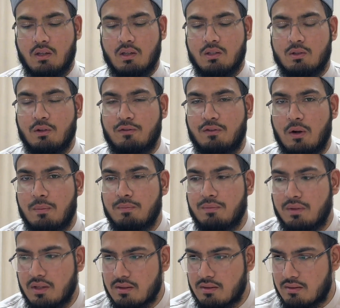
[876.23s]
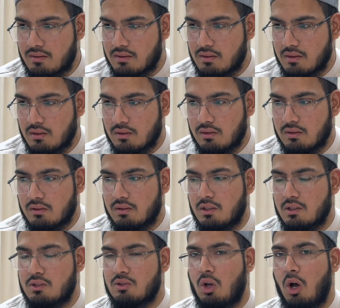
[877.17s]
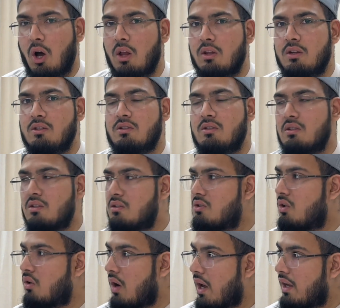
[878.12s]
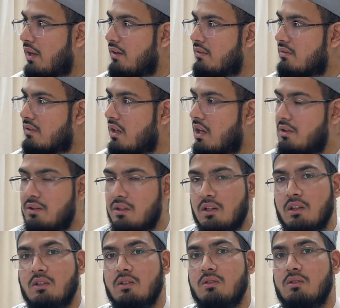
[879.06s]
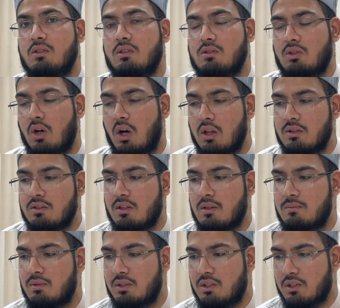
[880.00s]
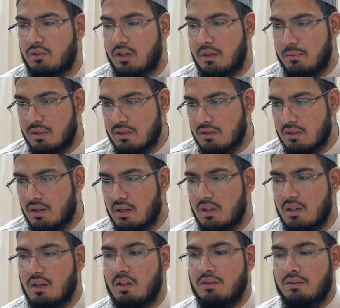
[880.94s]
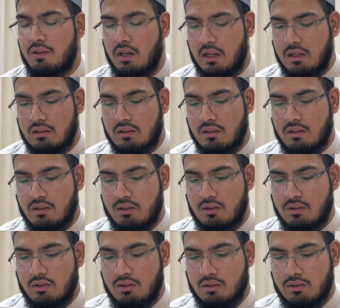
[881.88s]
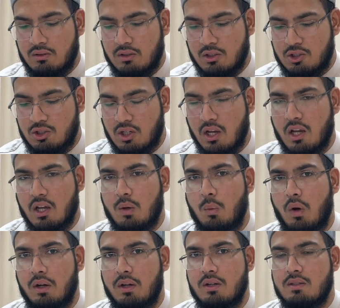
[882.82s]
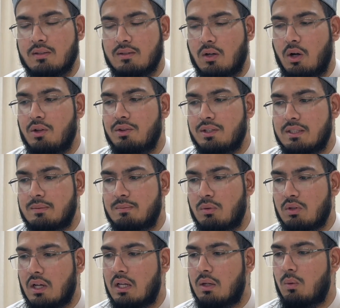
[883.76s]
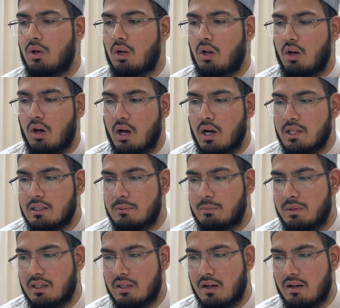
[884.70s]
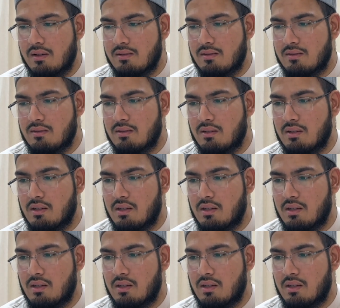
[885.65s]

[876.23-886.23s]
So from this, the scholars derived, and the scholars come to an agreement that the Shaykh wanted to call this book Al-Waraqāt because